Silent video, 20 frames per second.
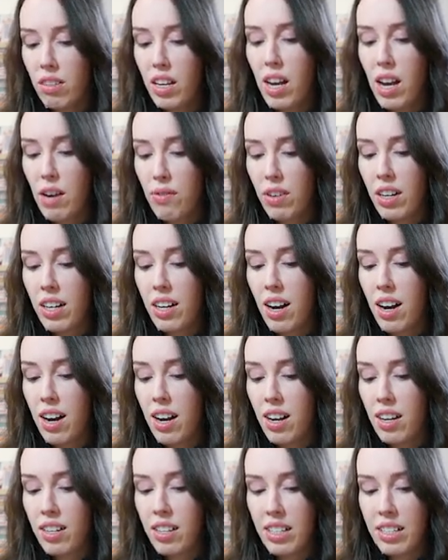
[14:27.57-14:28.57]
every
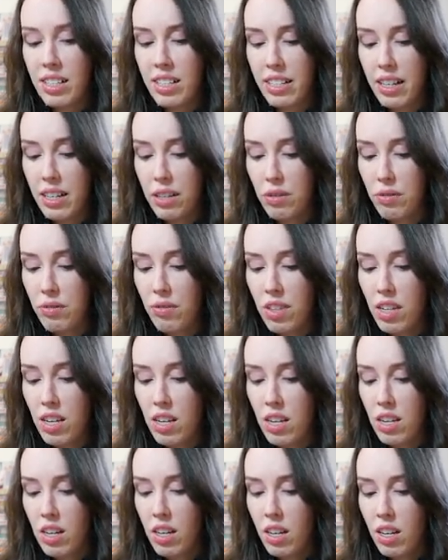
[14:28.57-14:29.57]
card instead of
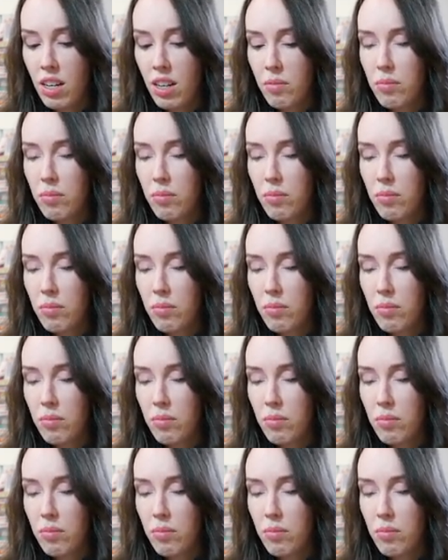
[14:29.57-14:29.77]
the